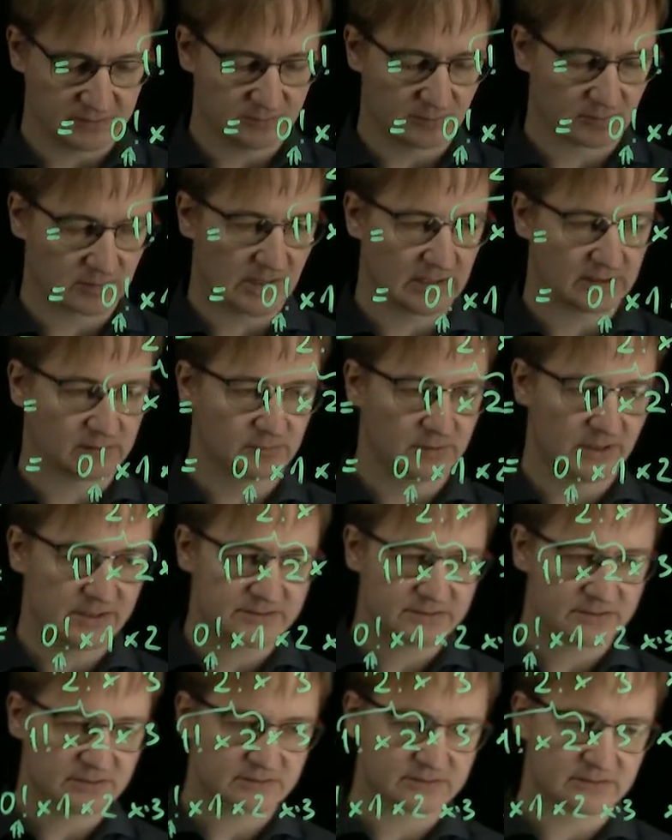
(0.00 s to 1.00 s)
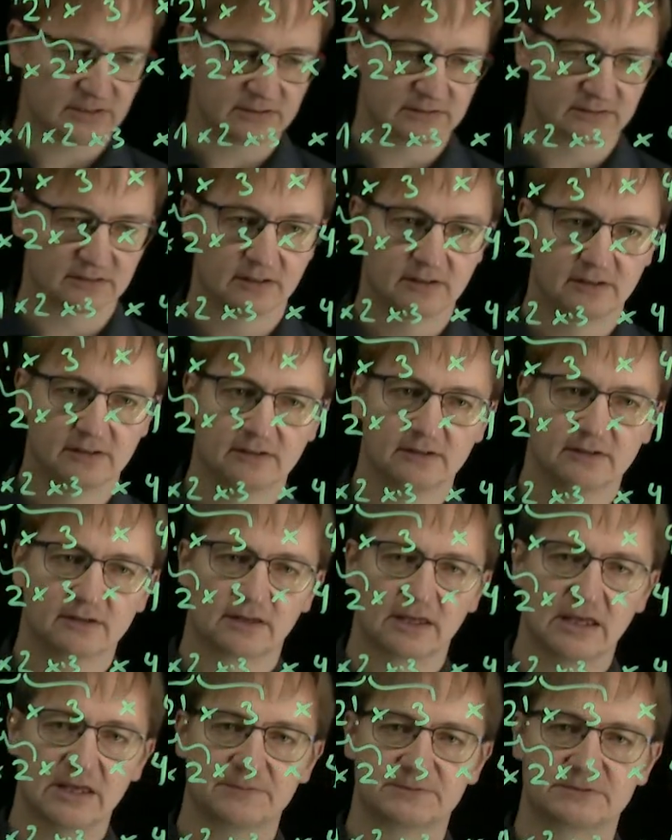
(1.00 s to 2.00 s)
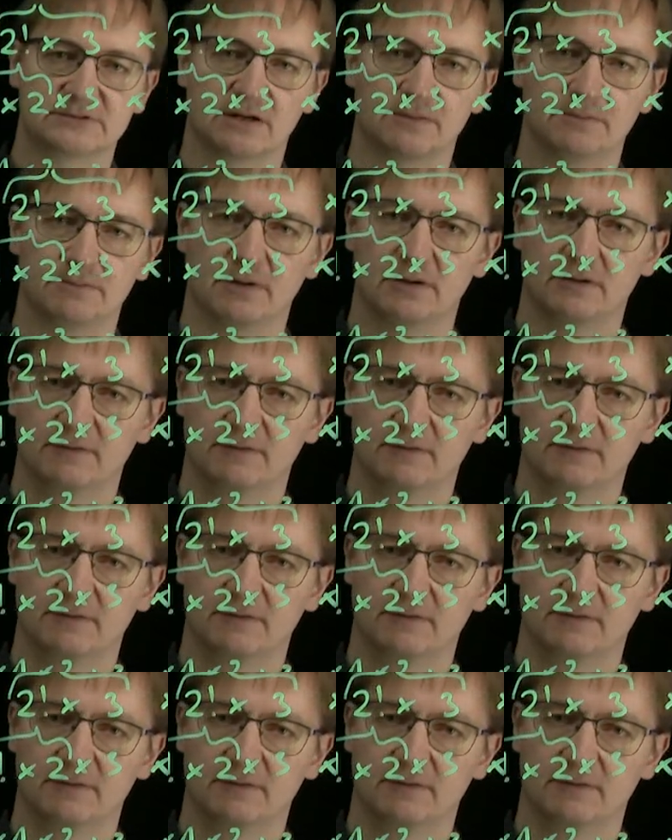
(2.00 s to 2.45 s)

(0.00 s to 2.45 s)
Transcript: calculations and keep some